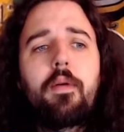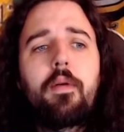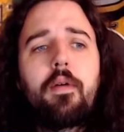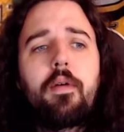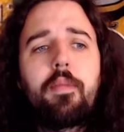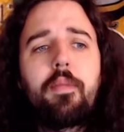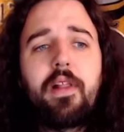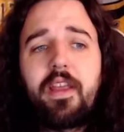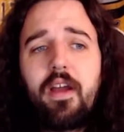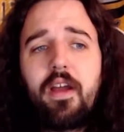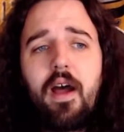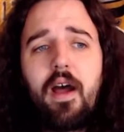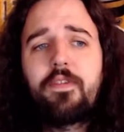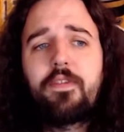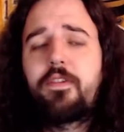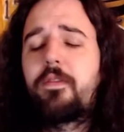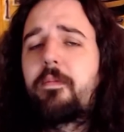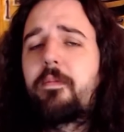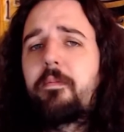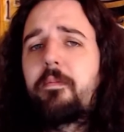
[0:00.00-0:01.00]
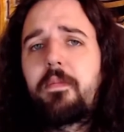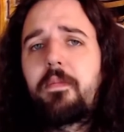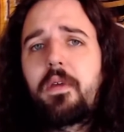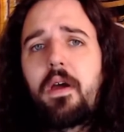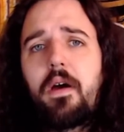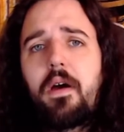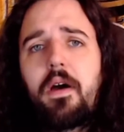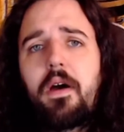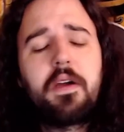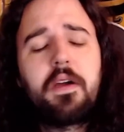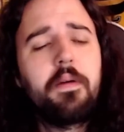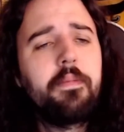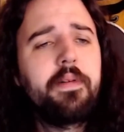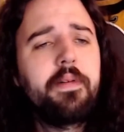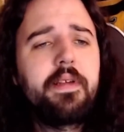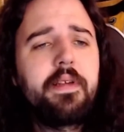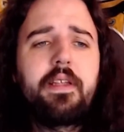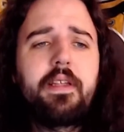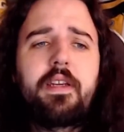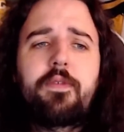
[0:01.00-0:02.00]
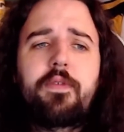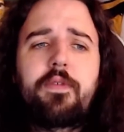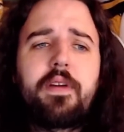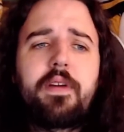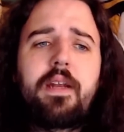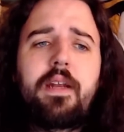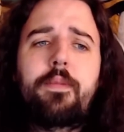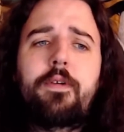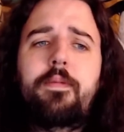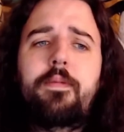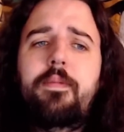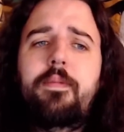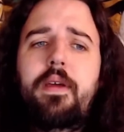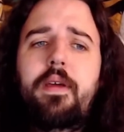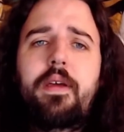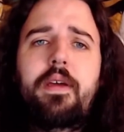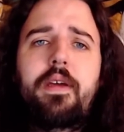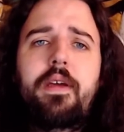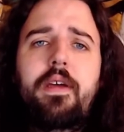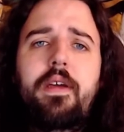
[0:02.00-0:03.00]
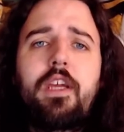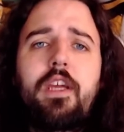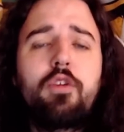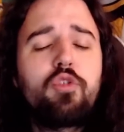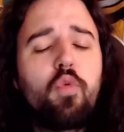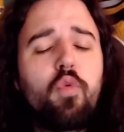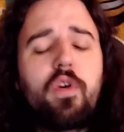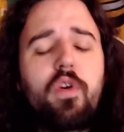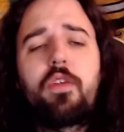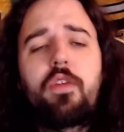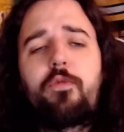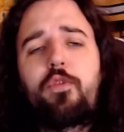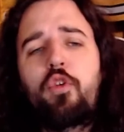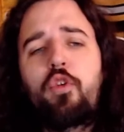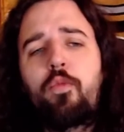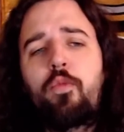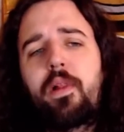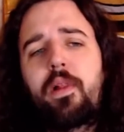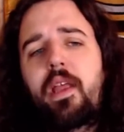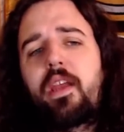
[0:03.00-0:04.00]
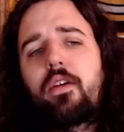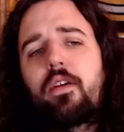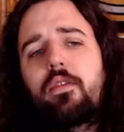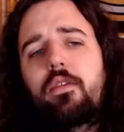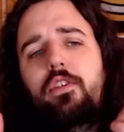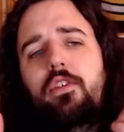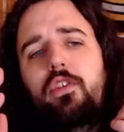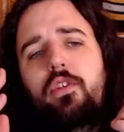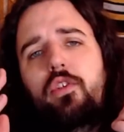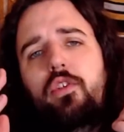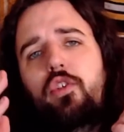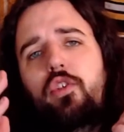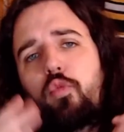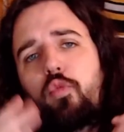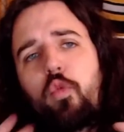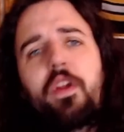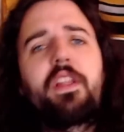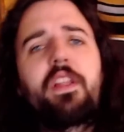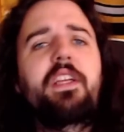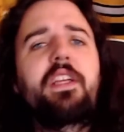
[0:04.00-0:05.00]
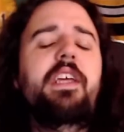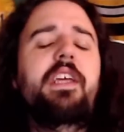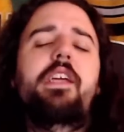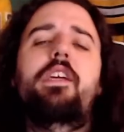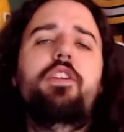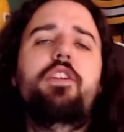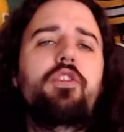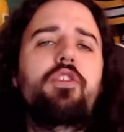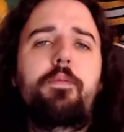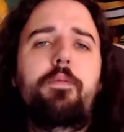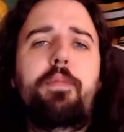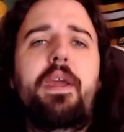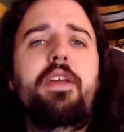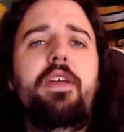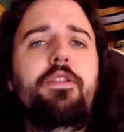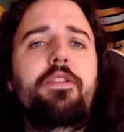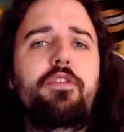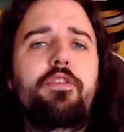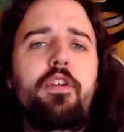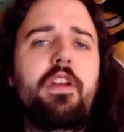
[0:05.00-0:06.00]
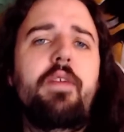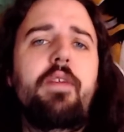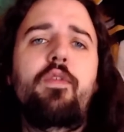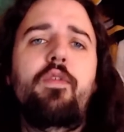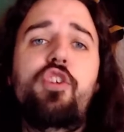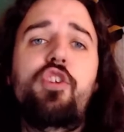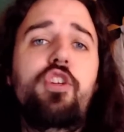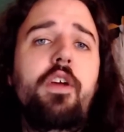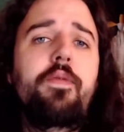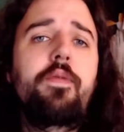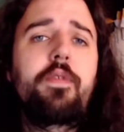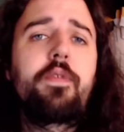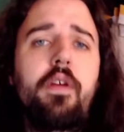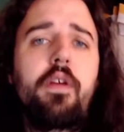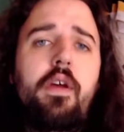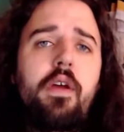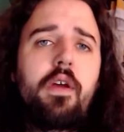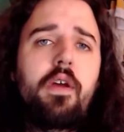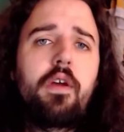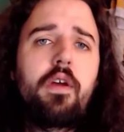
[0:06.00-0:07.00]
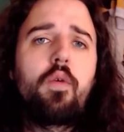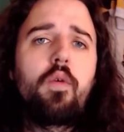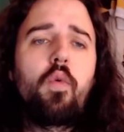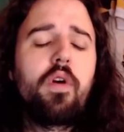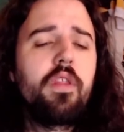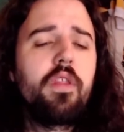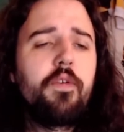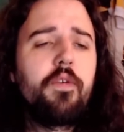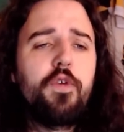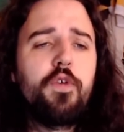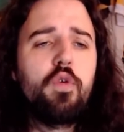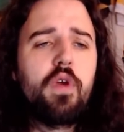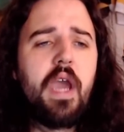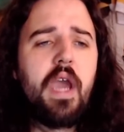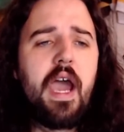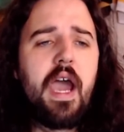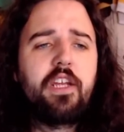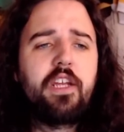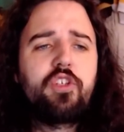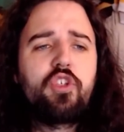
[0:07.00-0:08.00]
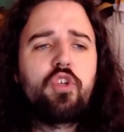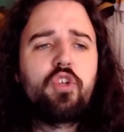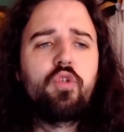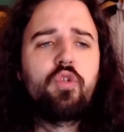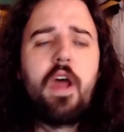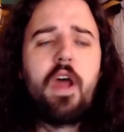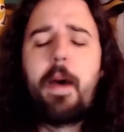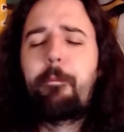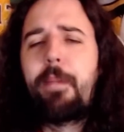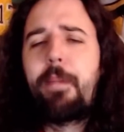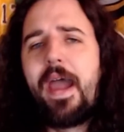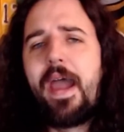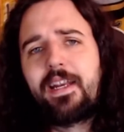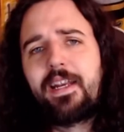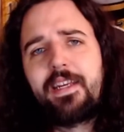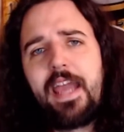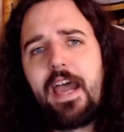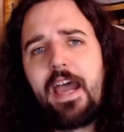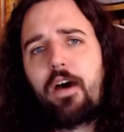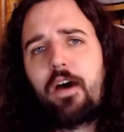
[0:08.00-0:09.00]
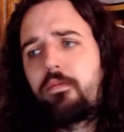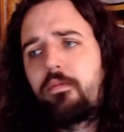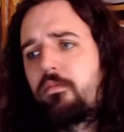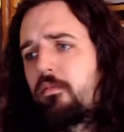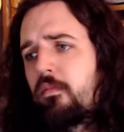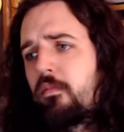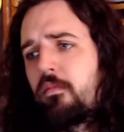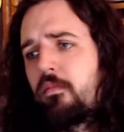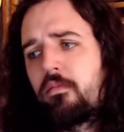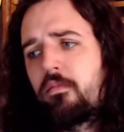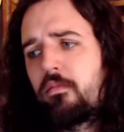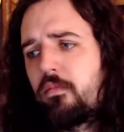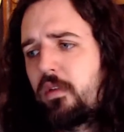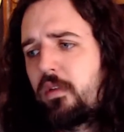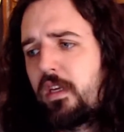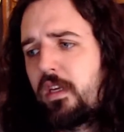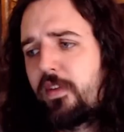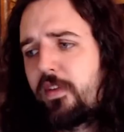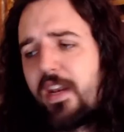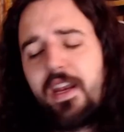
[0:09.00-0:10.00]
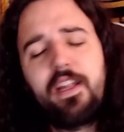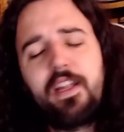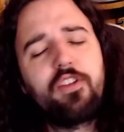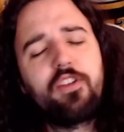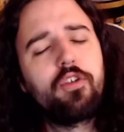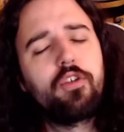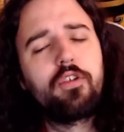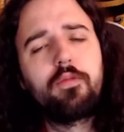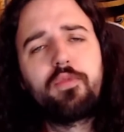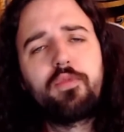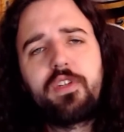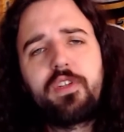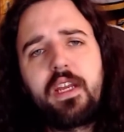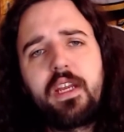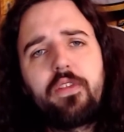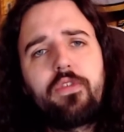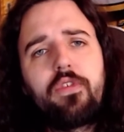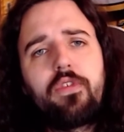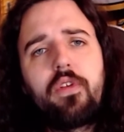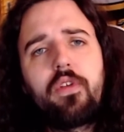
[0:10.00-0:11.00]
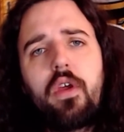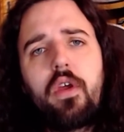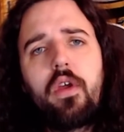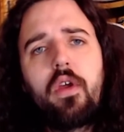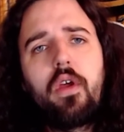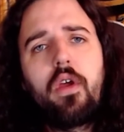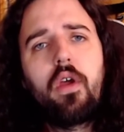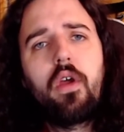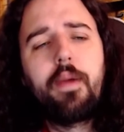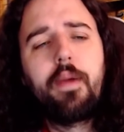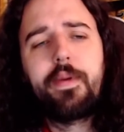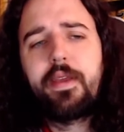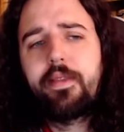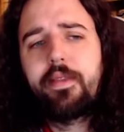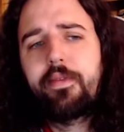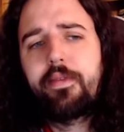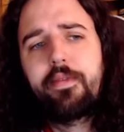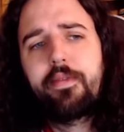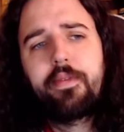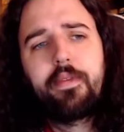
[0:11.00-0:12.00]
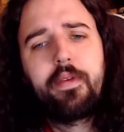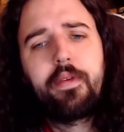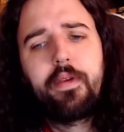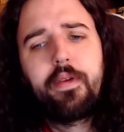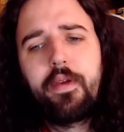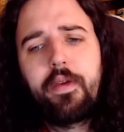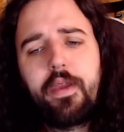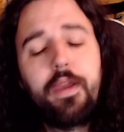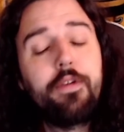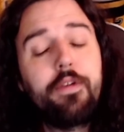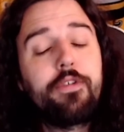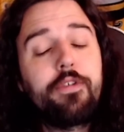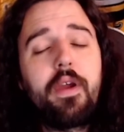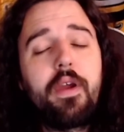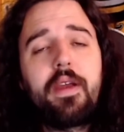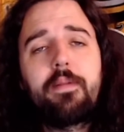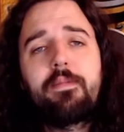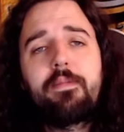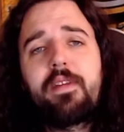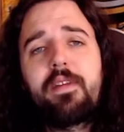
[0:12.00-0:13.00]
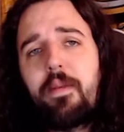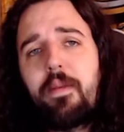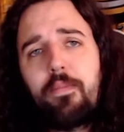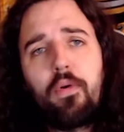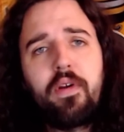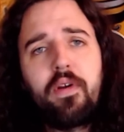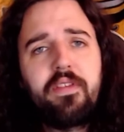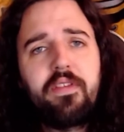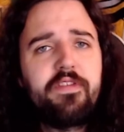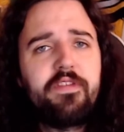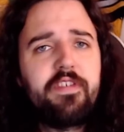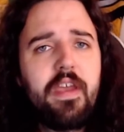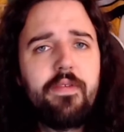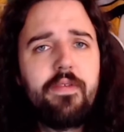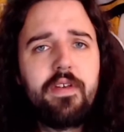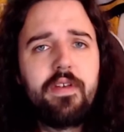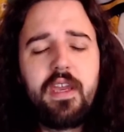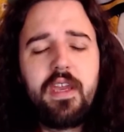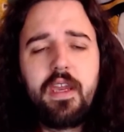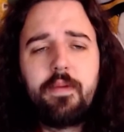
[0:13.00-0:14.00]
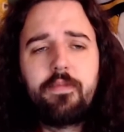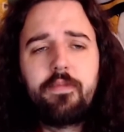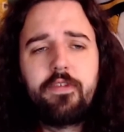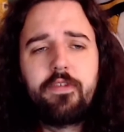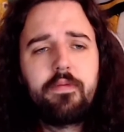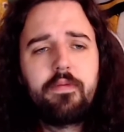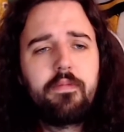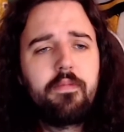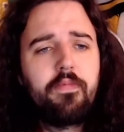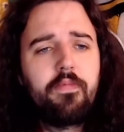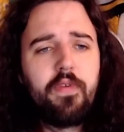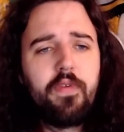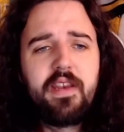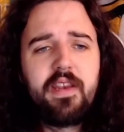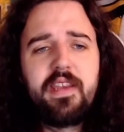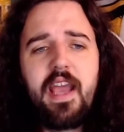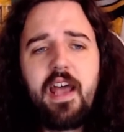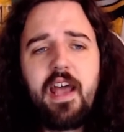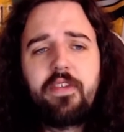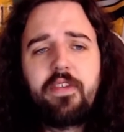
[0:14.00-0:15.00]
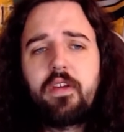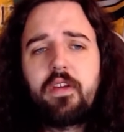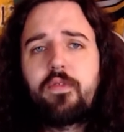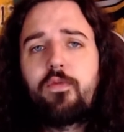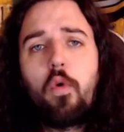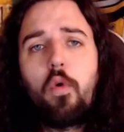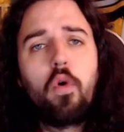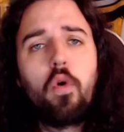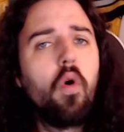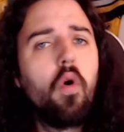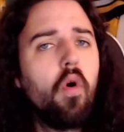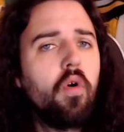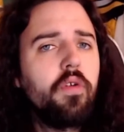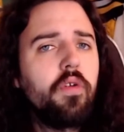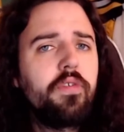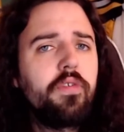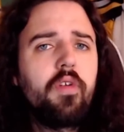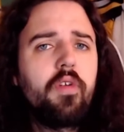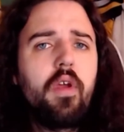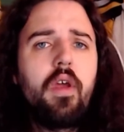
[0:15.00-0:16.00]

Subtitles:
Playoffs? A completely different animal. He was one of the few players to really take it to the Panthers on every shift. One of the few guys to not back down given any circumstance. I mean, he was great. 10 points in 7 games. Fantastic. 4 goals.